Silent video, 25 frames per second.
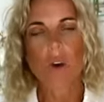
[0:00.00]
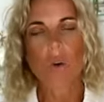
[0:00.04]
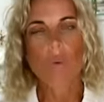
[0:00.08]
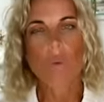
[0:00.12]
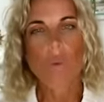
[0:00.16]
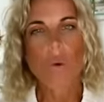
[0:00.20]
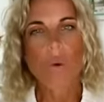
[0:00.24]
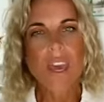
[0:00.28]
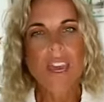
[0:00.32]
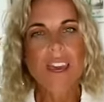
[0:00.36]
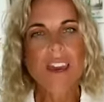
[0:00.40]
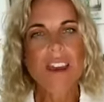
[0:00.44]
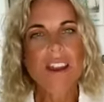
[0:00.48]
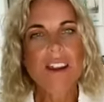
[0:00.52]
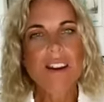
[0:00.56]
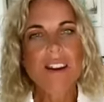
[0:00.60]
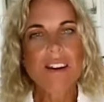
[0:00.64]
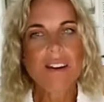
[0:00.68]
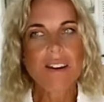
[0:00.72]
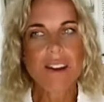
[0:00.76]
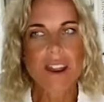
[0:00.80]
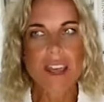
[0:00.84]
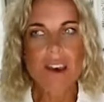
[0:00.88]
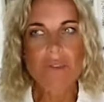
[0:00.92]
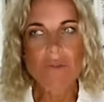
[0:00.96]
We
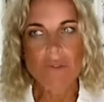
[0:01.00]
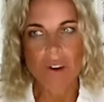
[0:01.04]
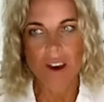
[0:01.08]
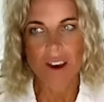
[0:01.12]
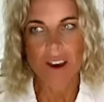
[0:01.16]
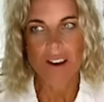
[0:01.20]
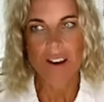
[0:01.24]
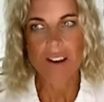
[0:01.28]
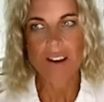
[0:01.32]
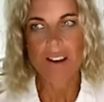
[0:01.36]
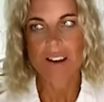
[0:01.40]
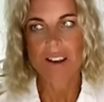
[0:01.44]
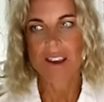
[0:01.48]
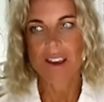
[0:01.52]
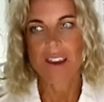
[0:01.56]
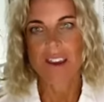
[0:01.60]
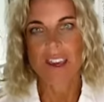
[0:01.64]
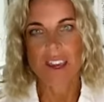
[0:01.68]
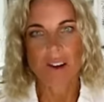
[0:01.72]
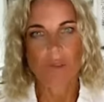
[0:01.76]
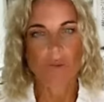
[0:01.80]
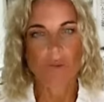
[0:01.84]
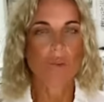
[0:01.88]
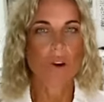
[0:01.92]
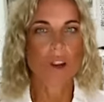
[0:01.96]
can never
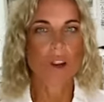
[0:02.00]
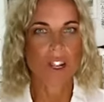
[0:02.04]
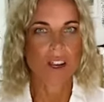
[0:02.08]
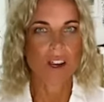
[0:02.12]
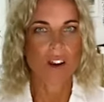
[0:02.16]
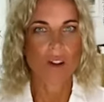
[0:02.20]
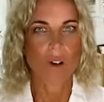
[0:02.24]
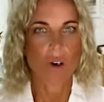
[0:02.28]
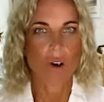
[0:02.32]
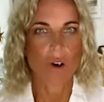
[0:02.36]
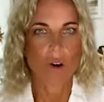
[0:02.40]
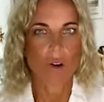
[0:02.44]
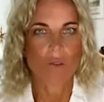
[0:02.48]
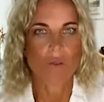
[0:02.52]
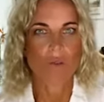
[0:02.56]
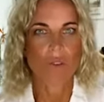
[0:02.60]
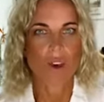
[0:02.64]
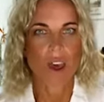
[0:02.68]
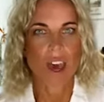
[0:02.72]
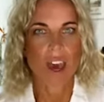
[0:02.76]
get rid of